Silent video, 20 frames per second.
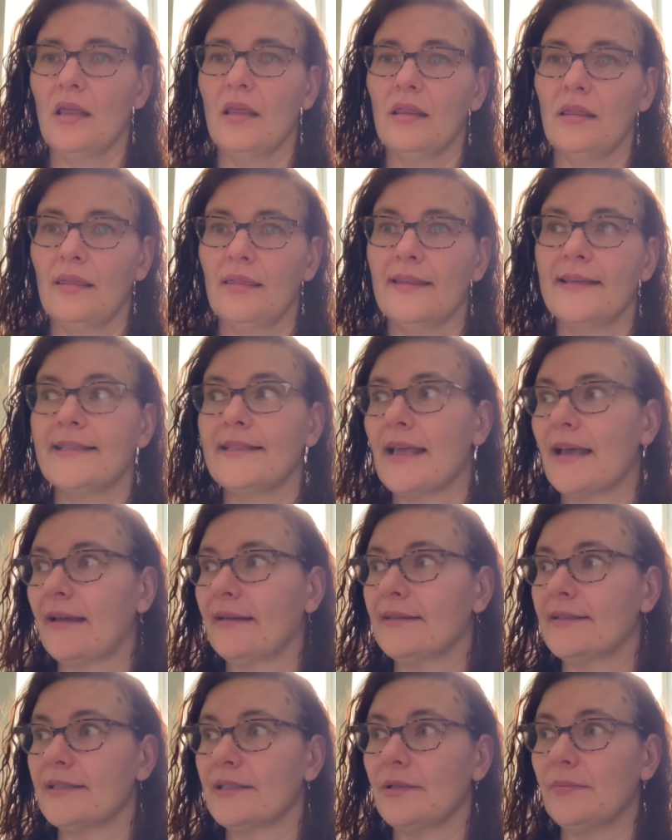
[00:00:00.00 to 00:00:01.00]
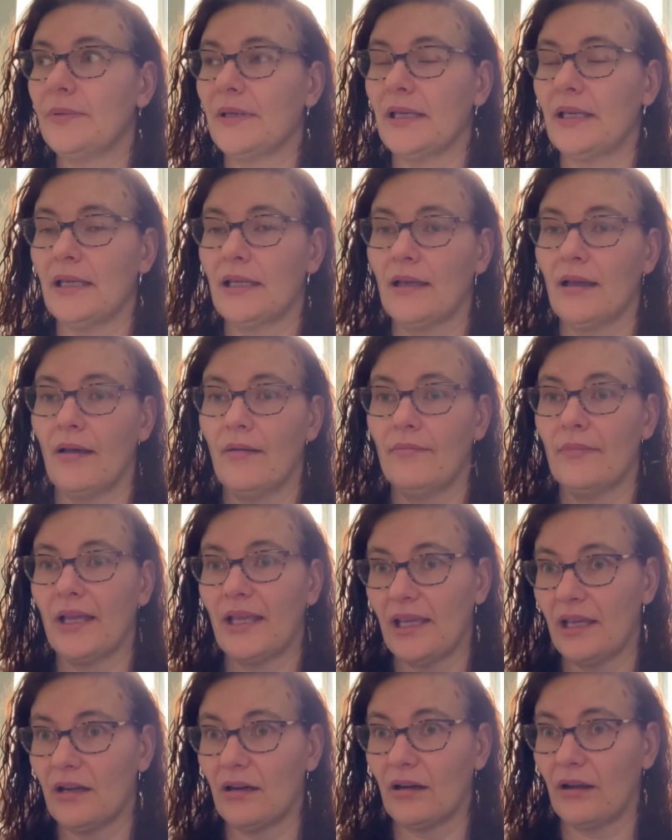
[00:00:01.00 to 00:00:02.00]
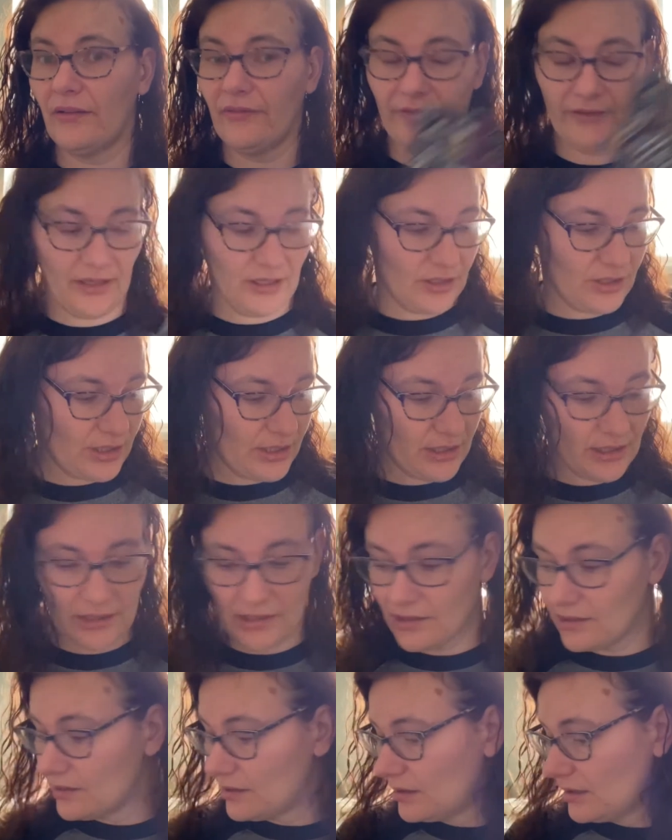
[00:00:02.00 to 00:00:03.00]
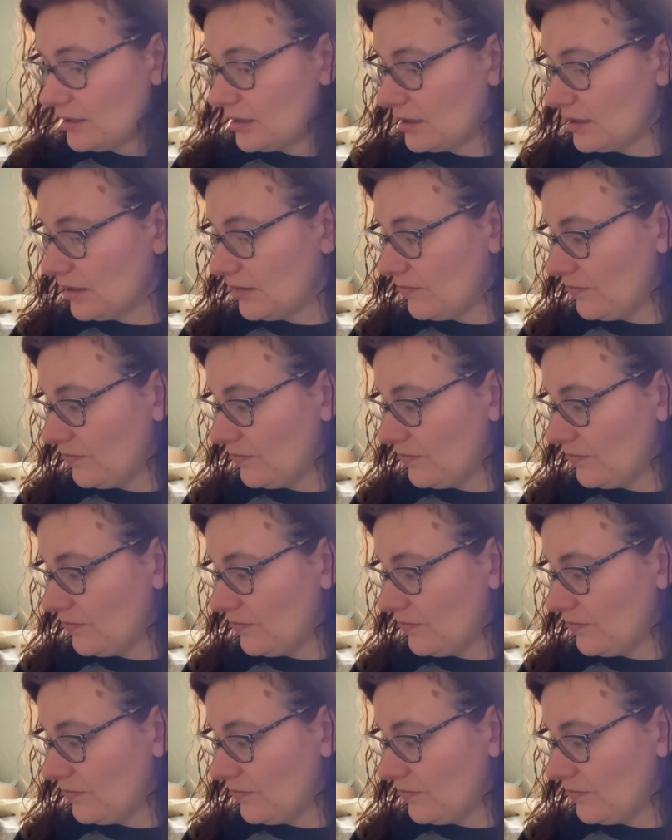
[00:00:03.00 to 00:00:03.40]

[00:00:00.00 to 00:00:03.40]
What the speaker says: this has to be my year of finishes